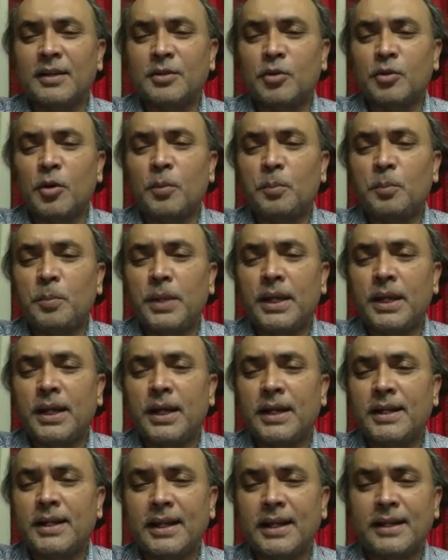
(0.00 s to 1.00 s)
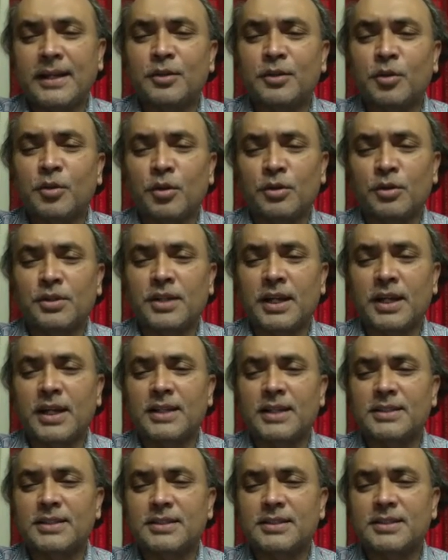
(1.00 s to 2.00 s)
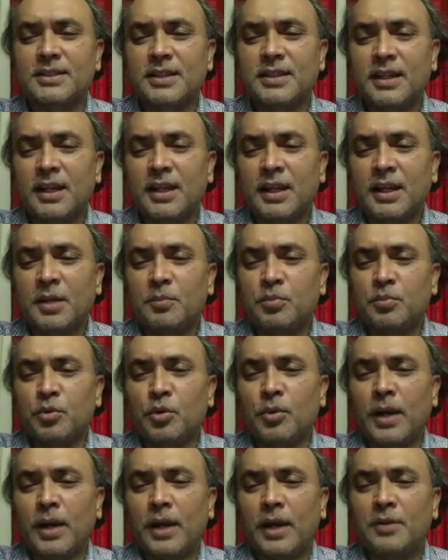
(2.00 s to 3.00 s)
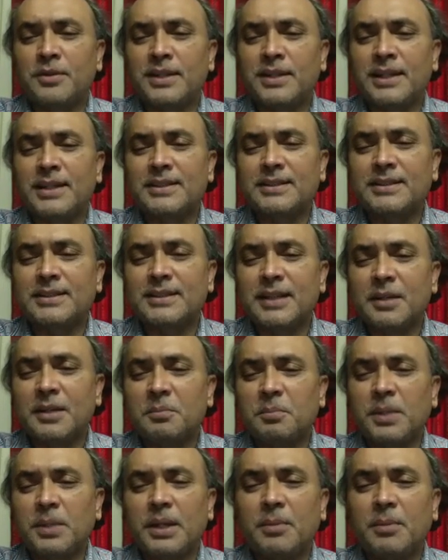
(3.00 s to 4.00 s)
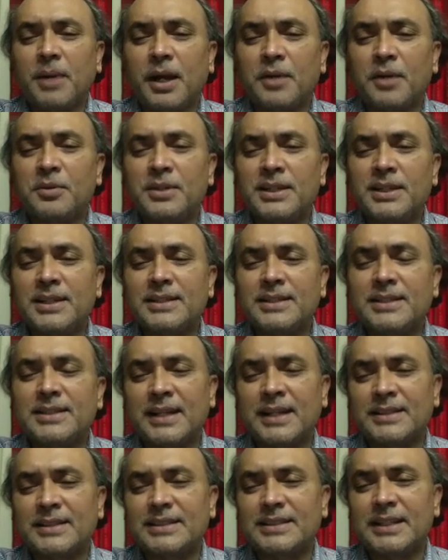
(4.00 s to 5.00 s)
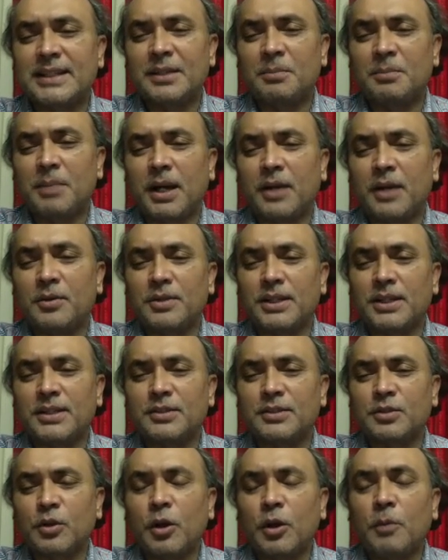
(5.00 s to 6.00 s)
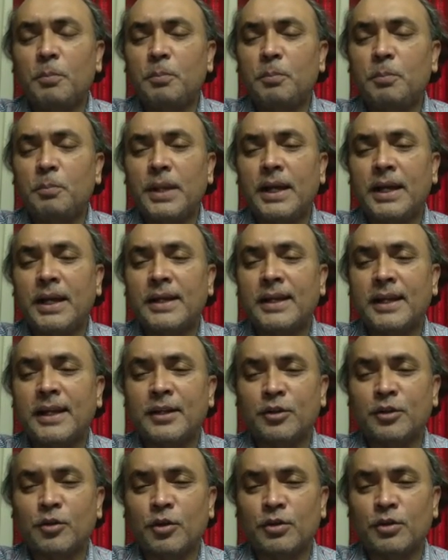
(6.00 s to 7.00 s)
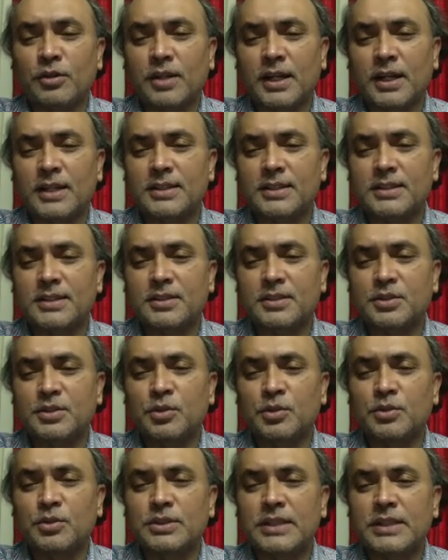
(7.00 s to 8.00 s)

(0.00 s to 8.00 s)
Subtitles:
Compare and contrast probiotics, prebiotics, and symbiotics. Compare and contrast. So